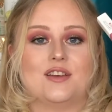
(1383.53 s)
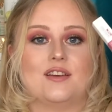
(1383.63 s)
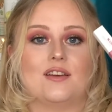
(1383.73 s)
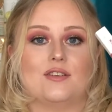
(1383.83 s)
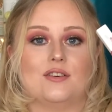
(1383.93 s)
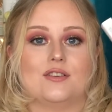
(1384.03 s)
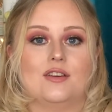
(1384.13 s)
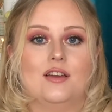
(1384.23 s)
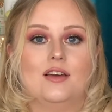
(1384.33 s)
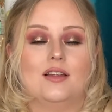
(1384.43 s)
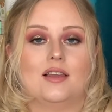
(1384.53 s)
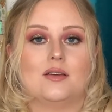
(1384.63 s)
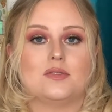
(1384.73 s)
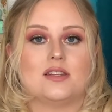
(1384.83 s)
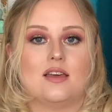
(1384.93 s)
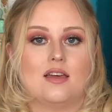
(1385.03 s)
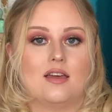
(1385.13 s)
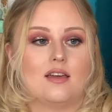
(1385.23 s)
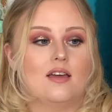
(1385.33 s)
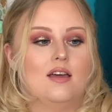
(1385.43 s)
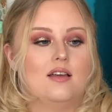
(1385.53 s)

a good lipstick.